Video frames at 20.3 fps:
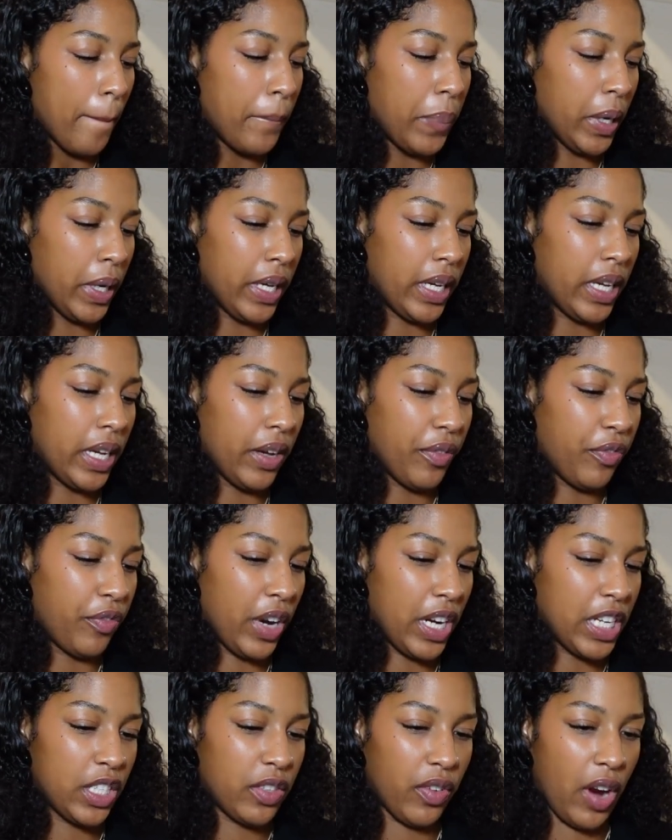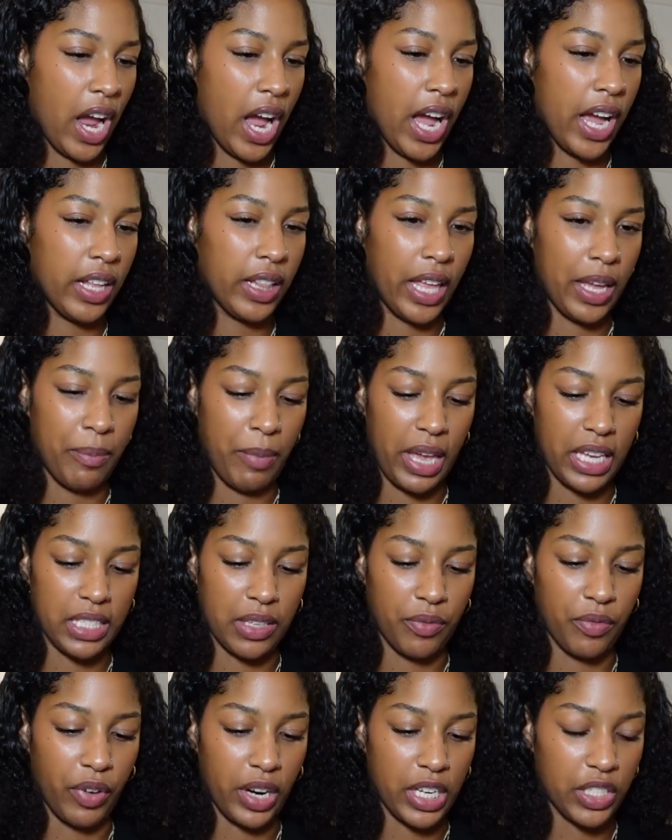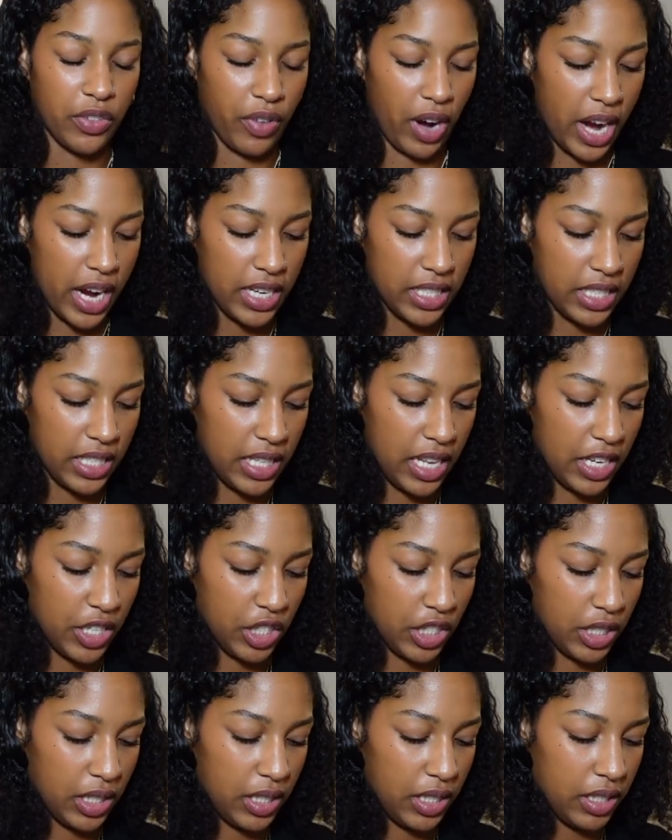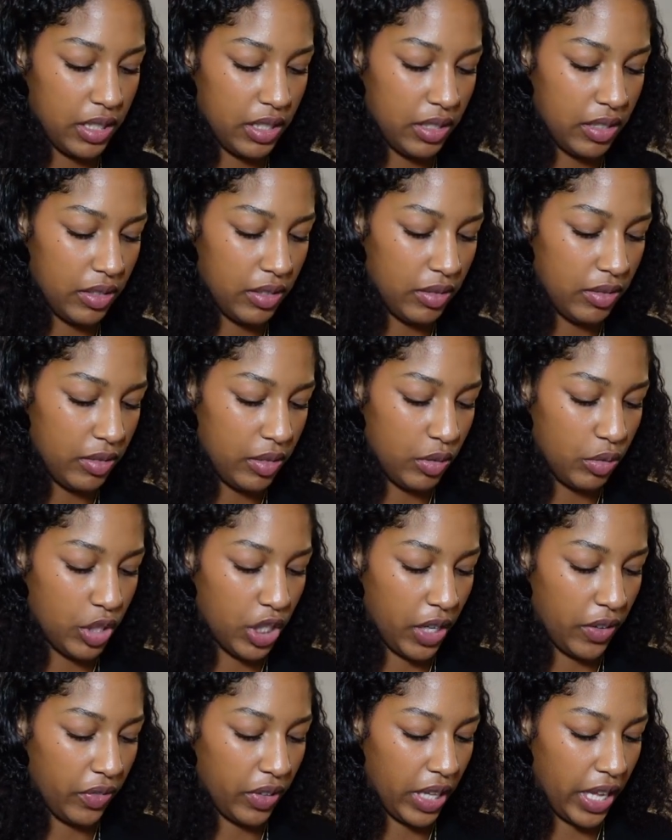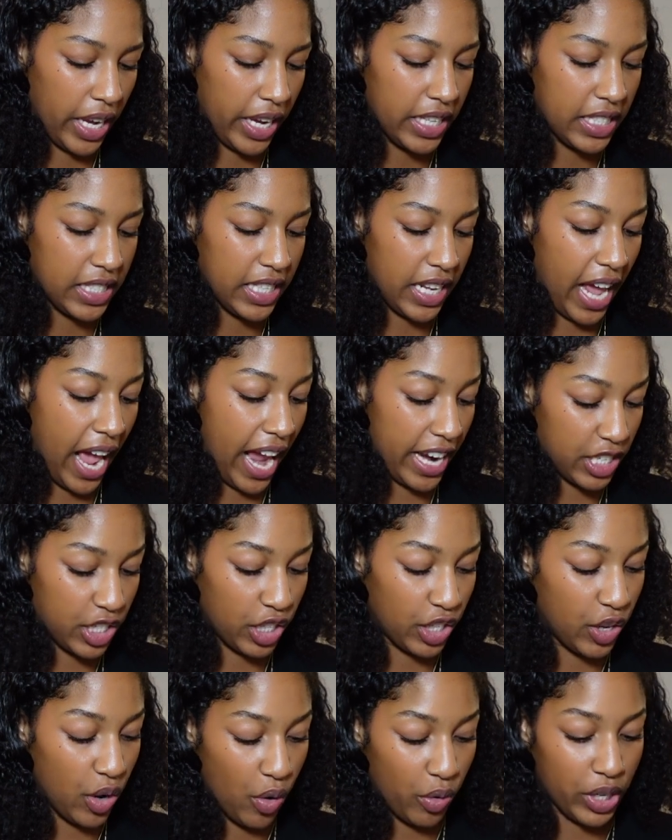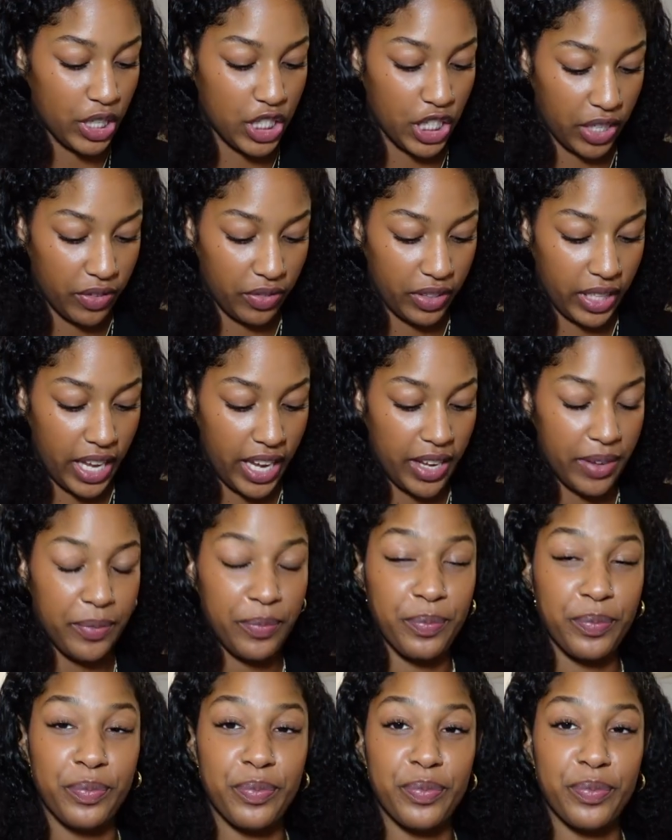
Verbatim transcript: put french fry, like make some french fries and then just do Chick-fil-A instead of actually going to Chick-fil-A.